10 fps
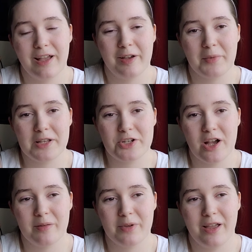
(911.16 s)
at my
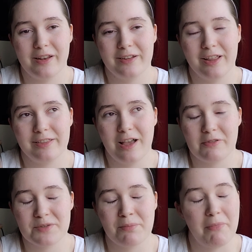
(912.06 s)
job. And like, that
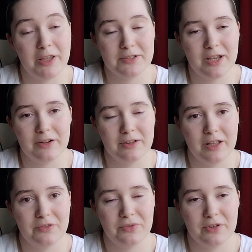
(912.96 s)
was my entire
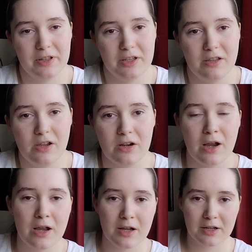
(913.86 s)
life for like a year.
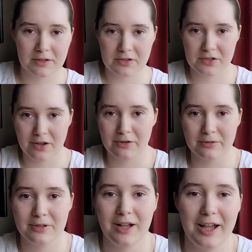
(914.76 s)
And
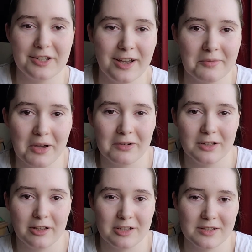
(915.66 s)
so I talk about it a
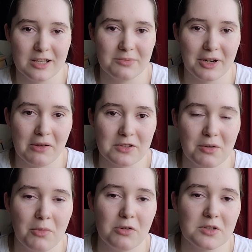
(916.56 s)
lot because that's when I was
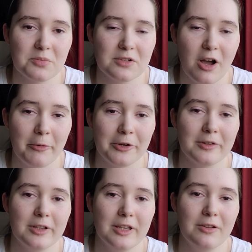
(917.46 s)
the most
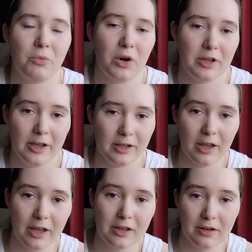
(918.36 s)
predominantly working
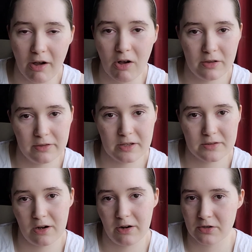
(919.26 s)
in all
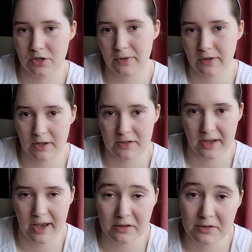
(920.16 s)
things art and doing things
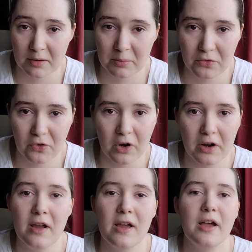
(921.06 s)
I hadn't done before.